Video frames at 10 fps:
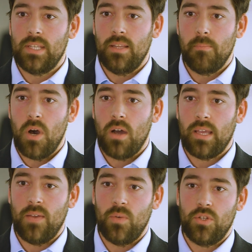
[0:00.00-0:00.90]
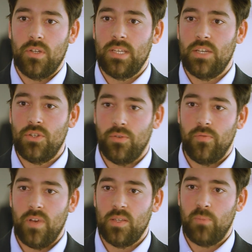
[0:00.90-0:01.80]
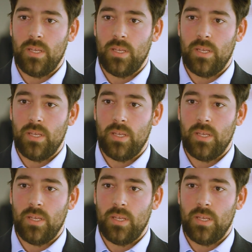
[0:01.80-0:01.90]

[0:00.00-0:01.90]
in the market, which are digital-first